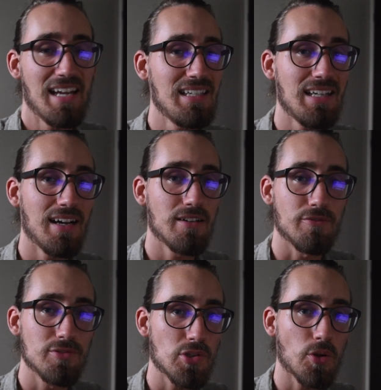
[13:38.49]
any kind of
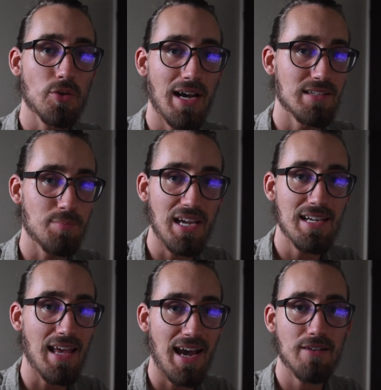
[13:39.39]
solo ad,
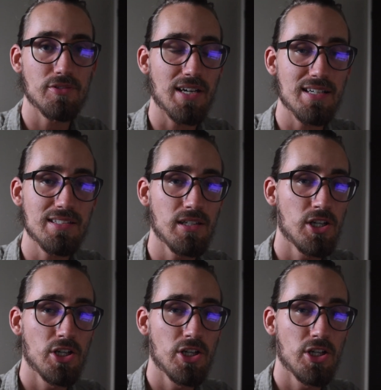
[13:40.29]
paid advertising.